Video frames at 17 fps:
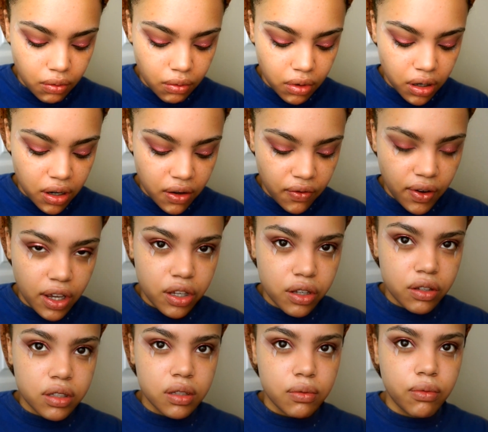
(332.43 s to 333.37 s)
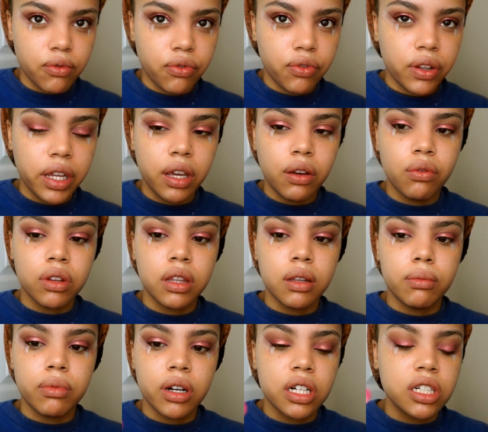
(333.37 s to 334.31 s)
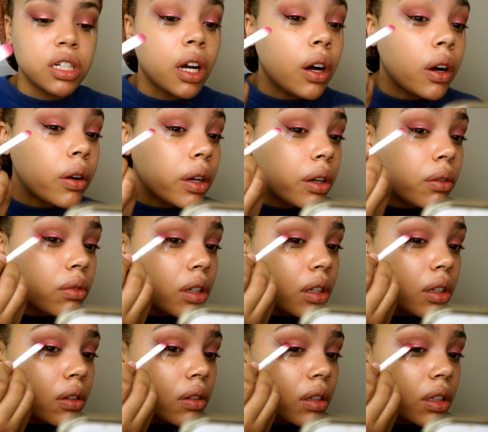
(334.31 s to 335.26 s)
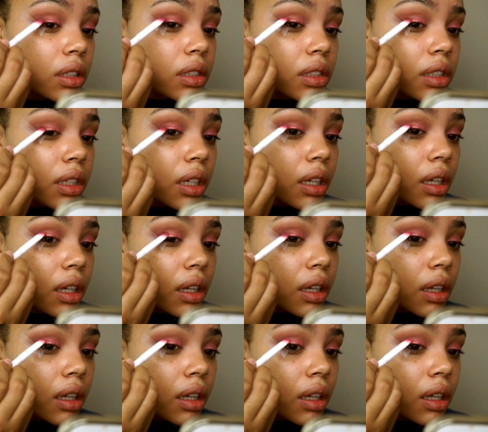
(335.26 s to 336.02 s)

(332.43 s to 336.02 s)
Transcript: I wonder if I use fling with the brush how it would do. Let's see.